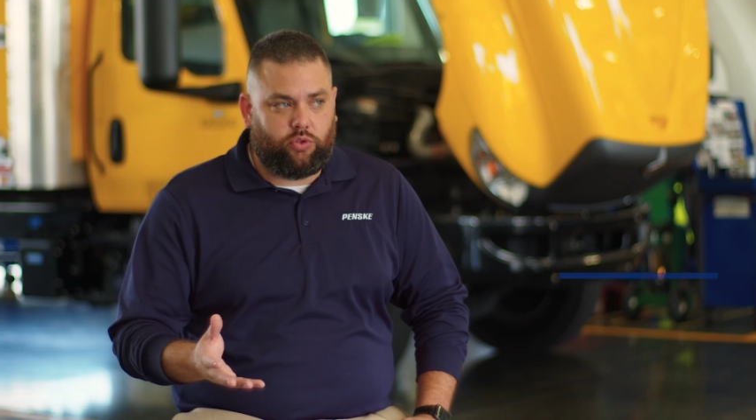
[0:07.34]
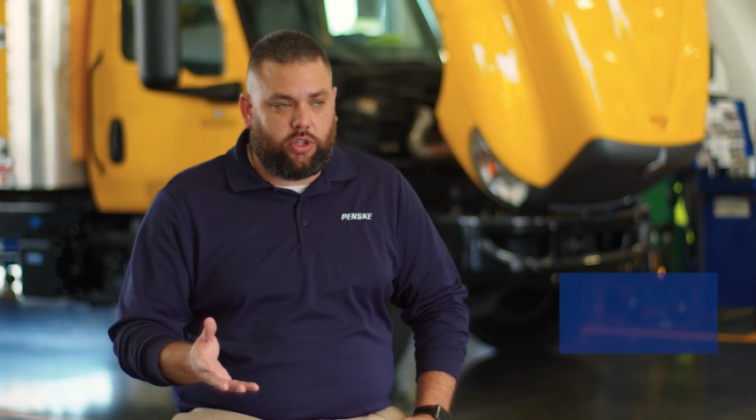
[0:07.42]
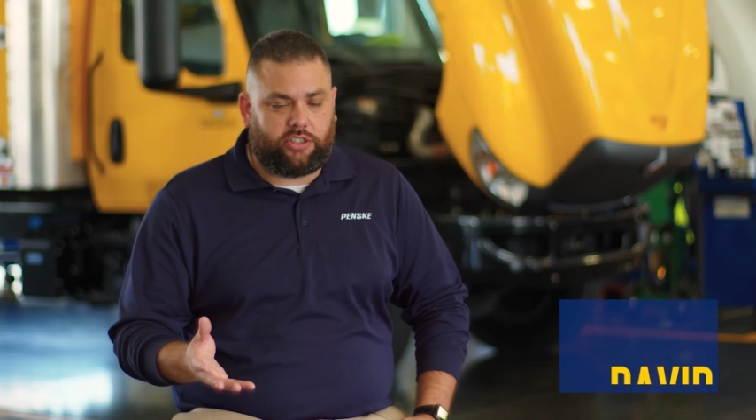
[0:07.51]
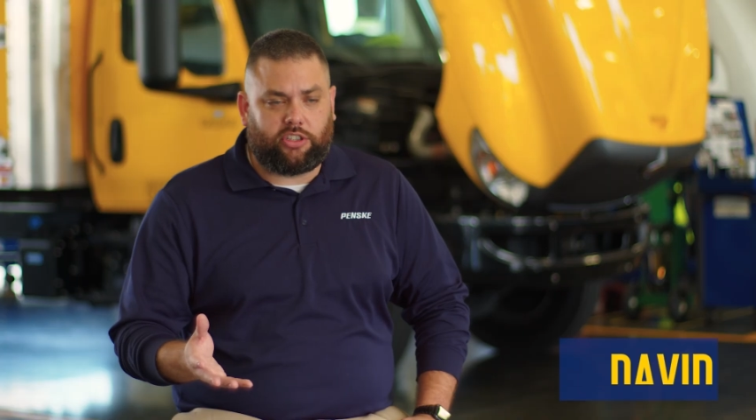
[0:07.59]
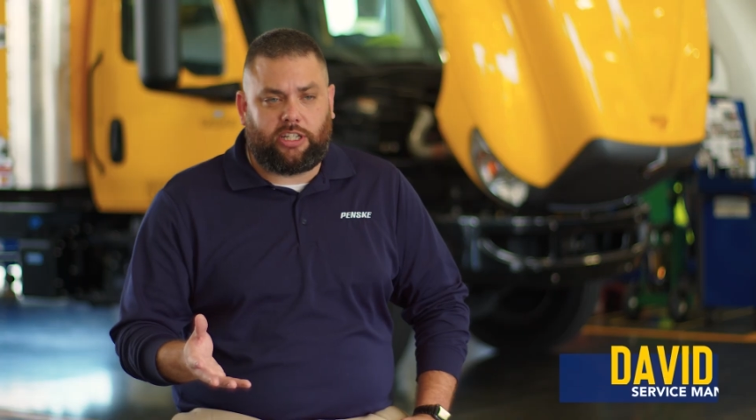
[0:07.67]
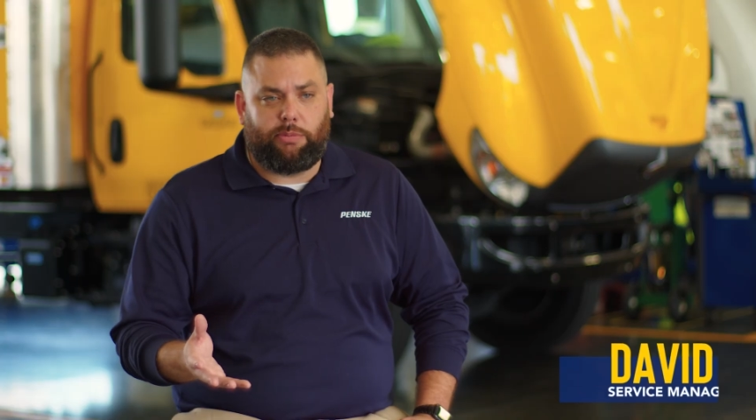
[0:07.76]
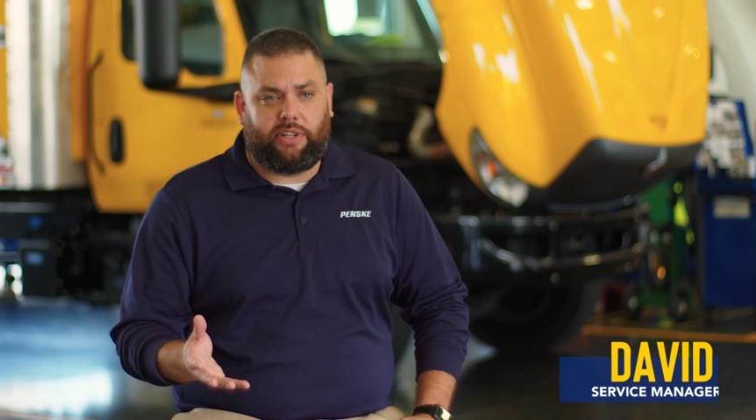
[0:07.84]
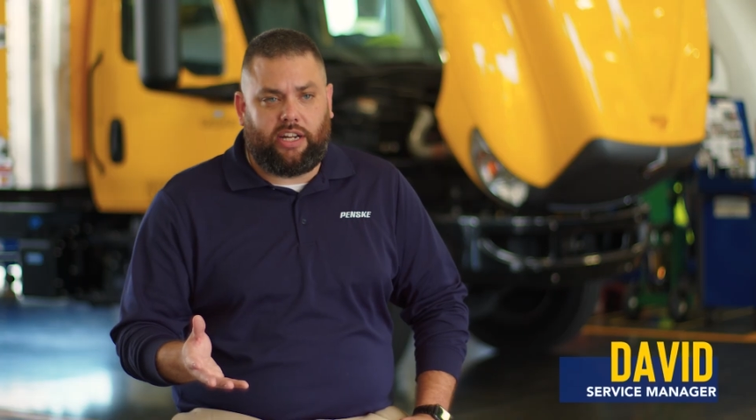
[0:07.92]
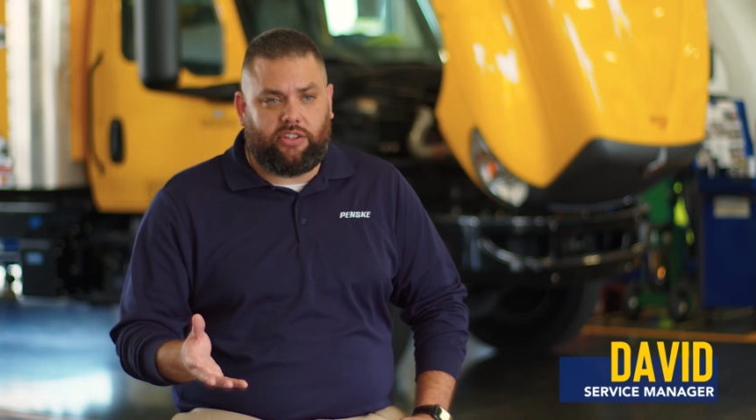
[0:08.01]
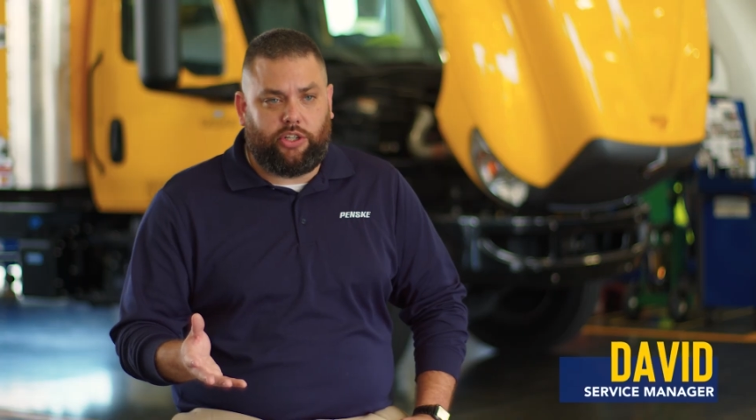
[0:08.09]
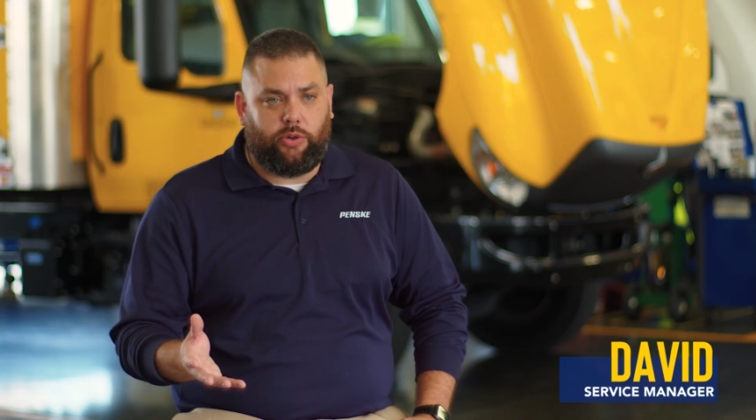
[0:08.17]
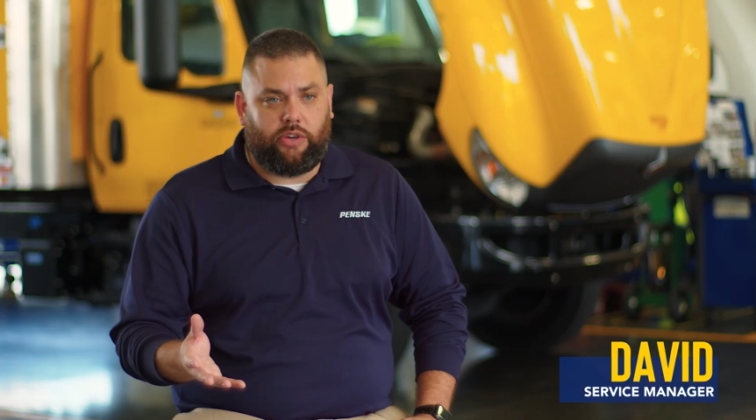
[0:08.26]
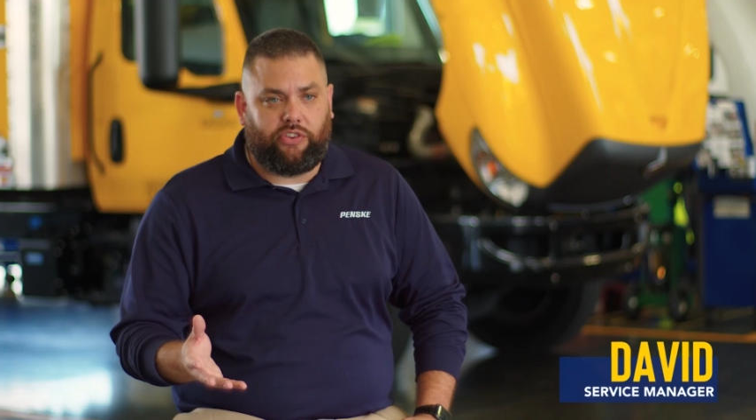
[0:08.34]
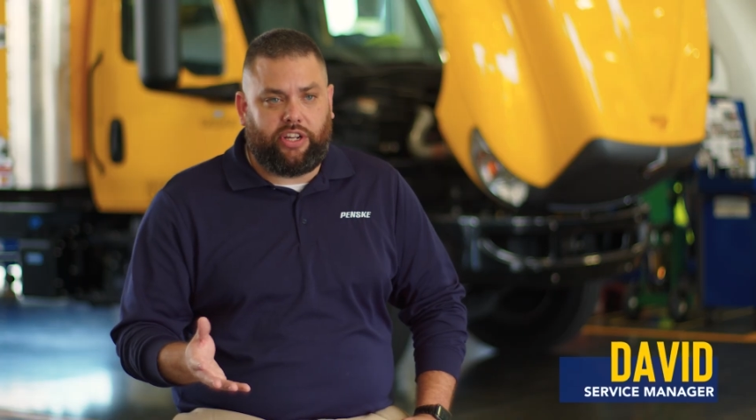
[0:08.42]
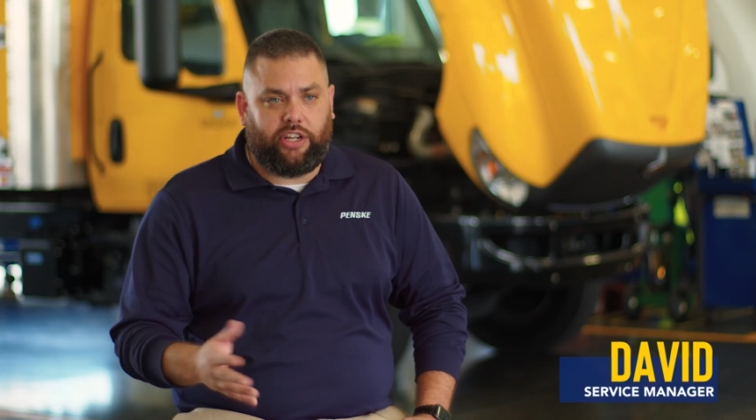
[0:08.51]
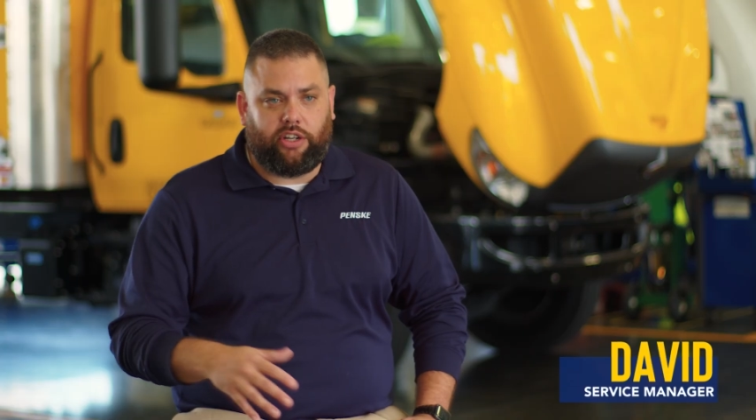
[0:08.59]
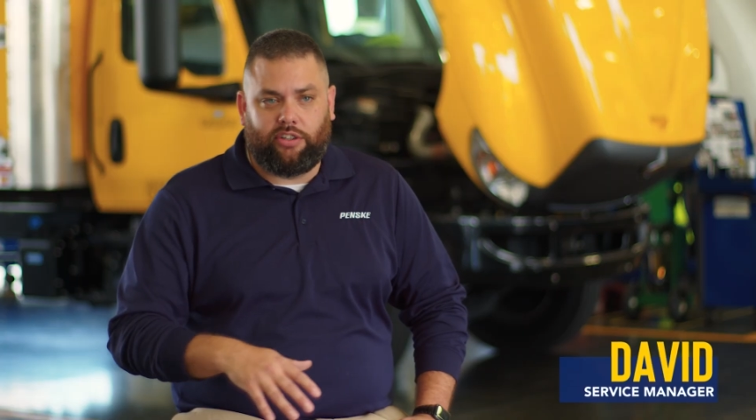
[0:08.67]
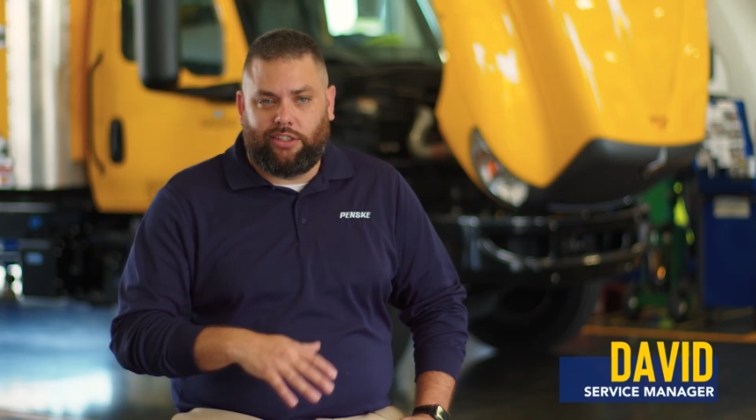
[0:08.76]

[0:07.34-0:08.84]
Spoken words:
Trucks are coming out new every year.